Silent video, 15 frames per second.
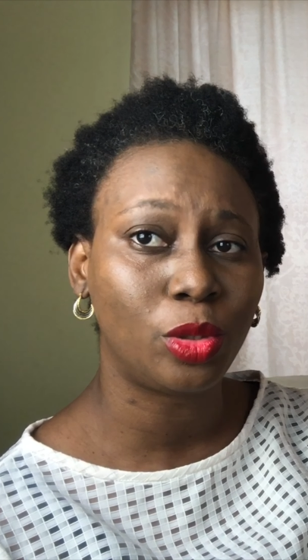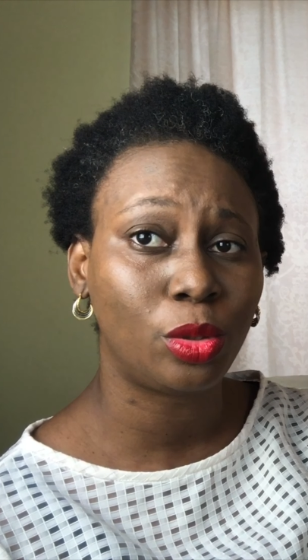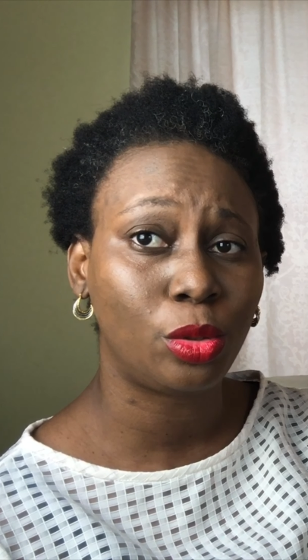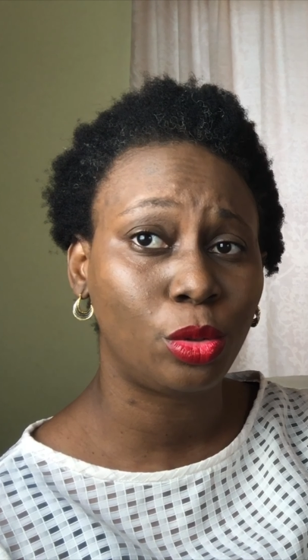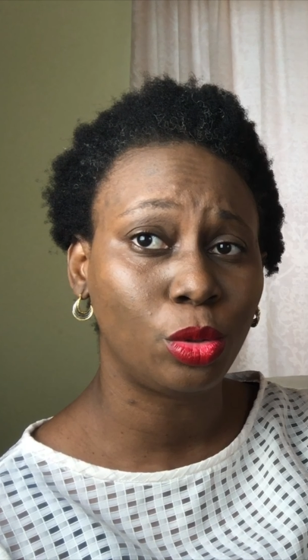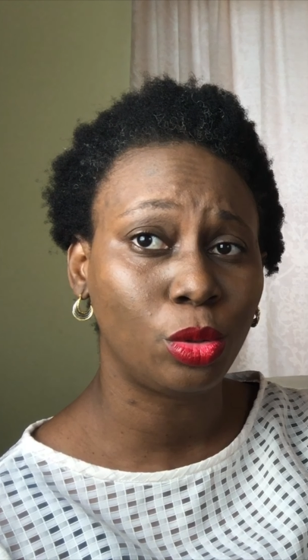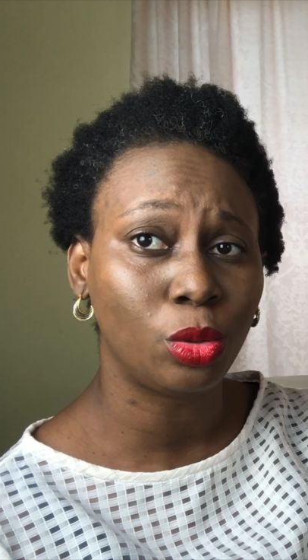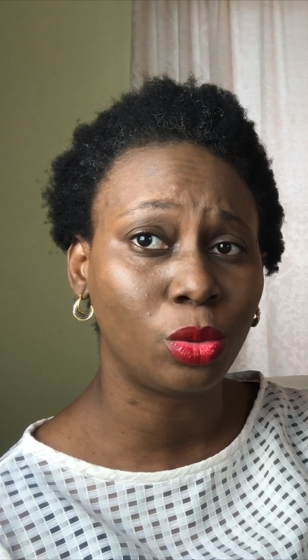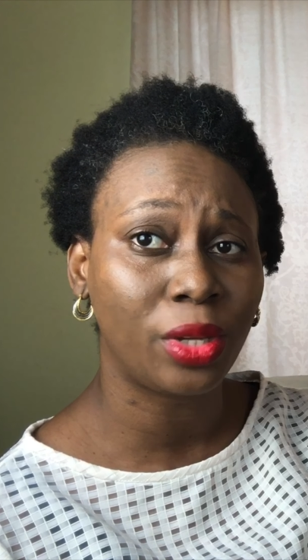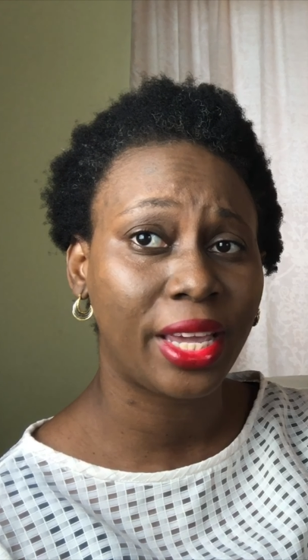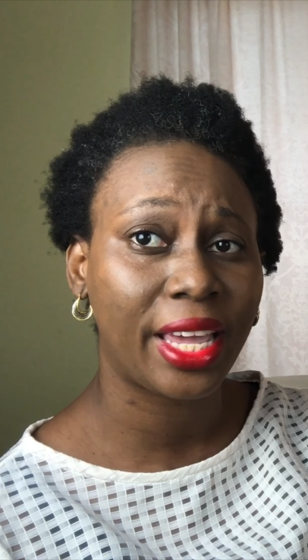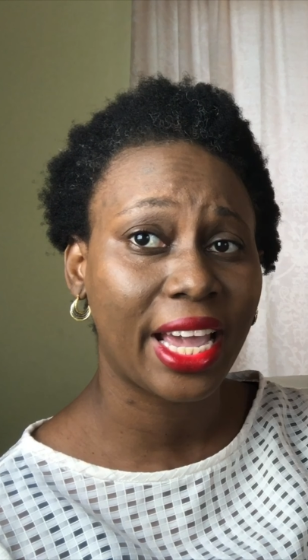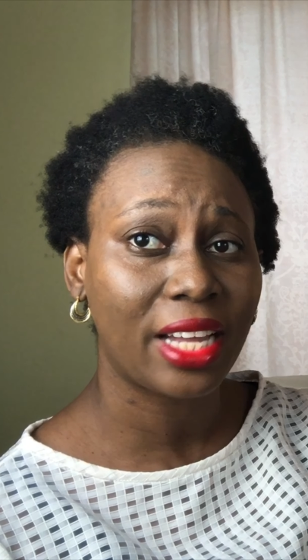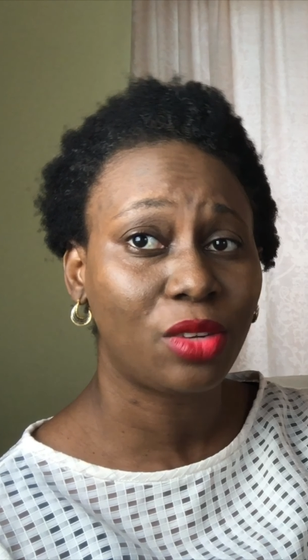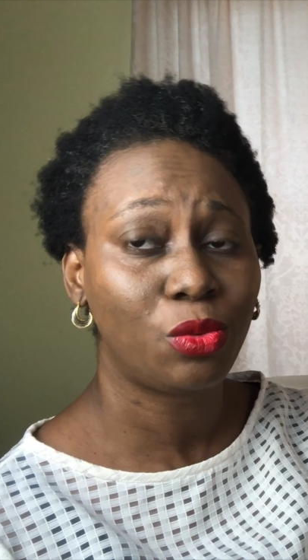to
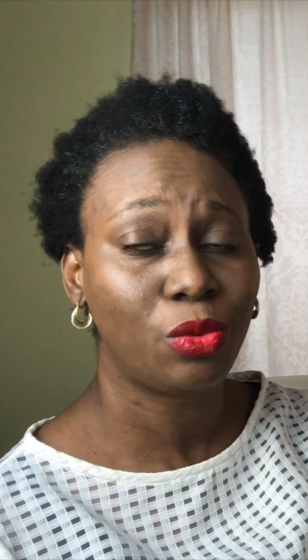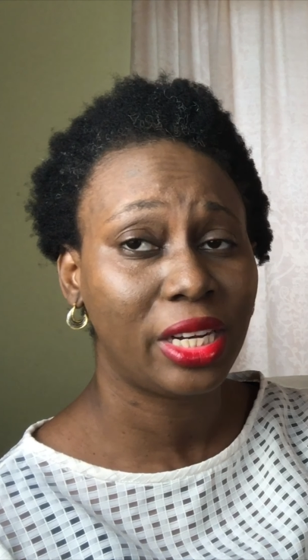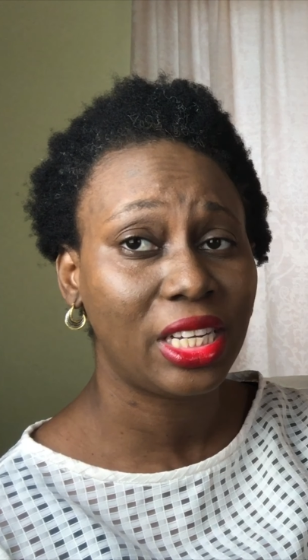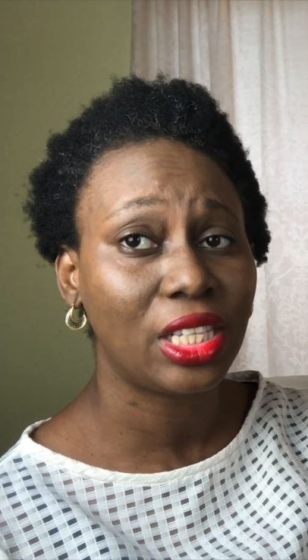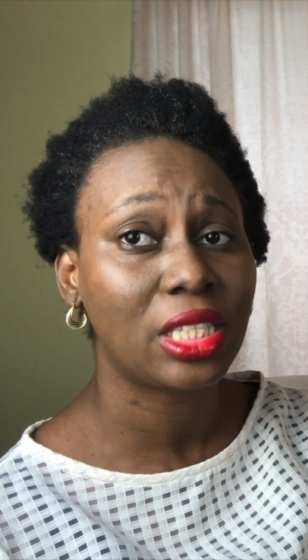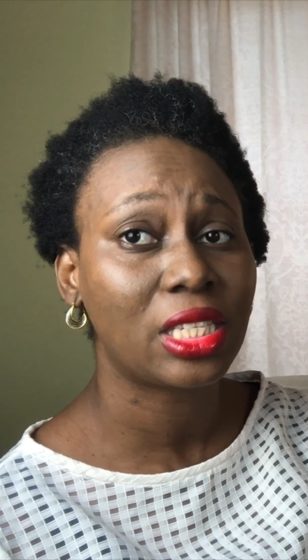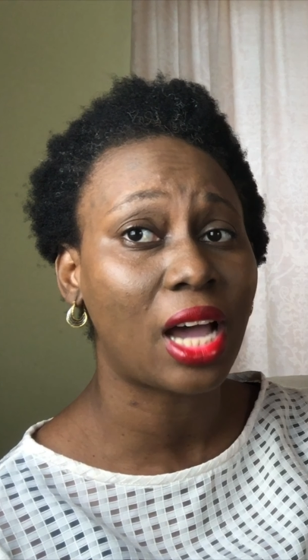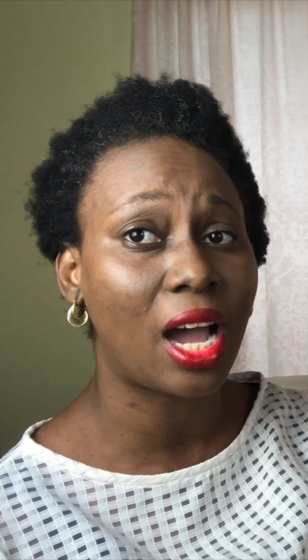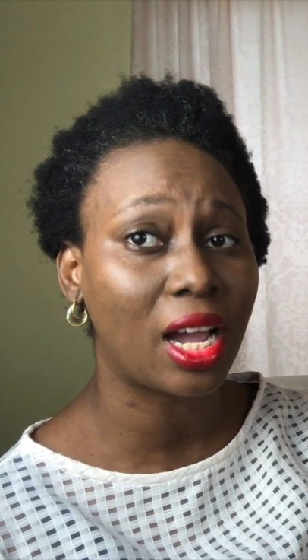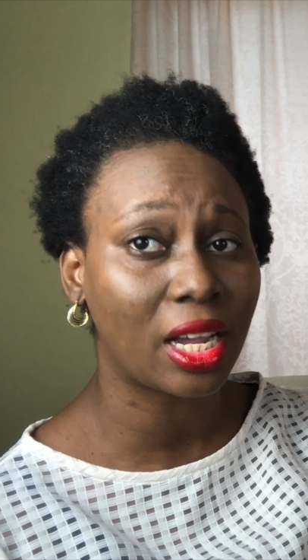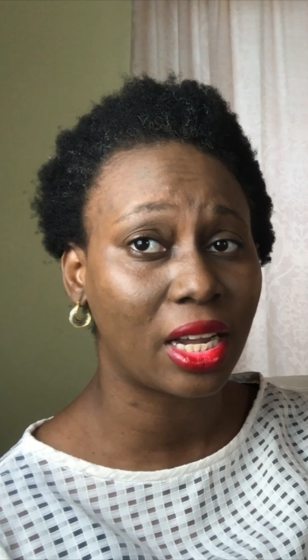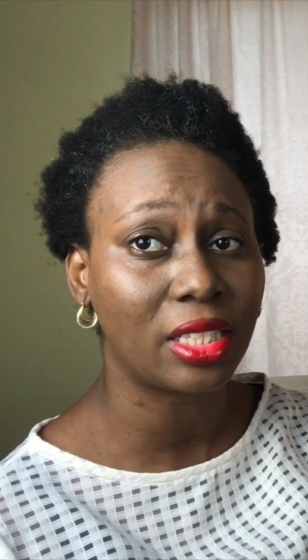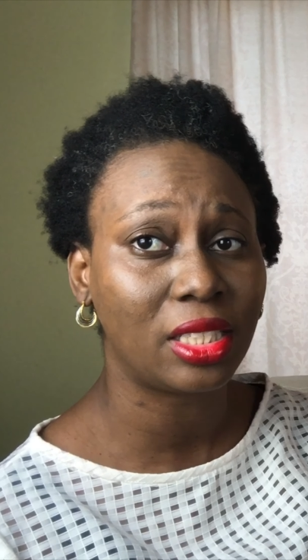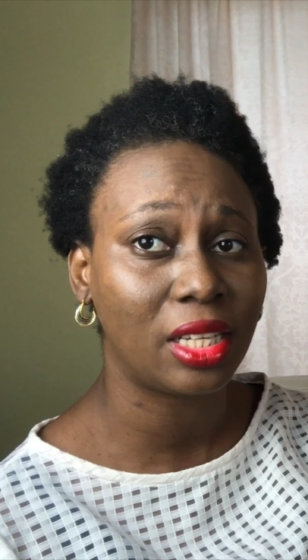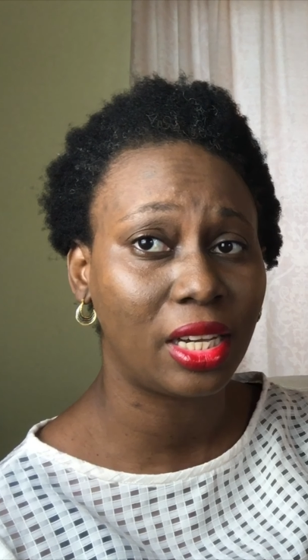get really
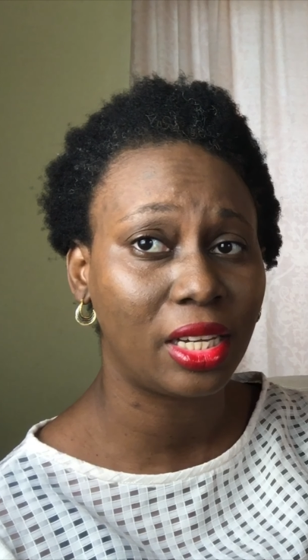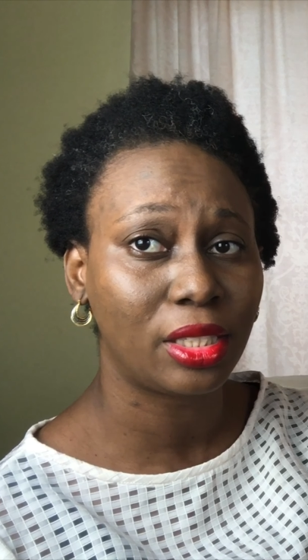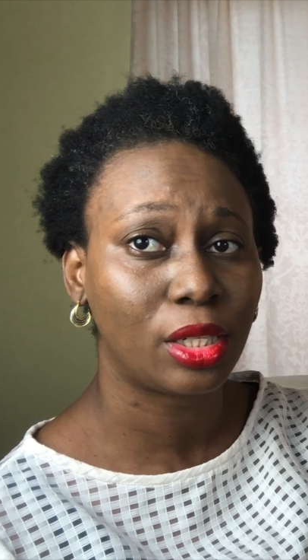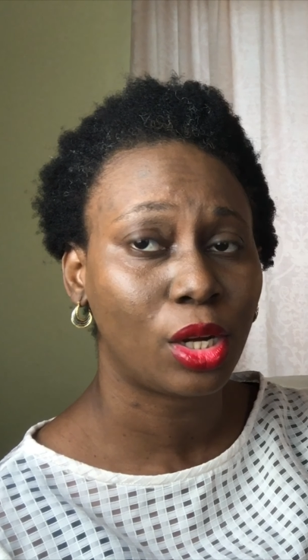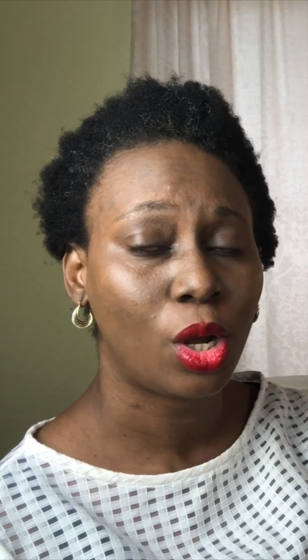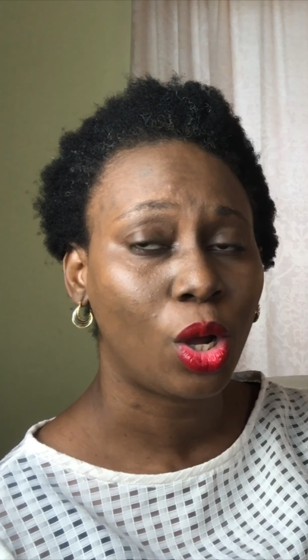targeted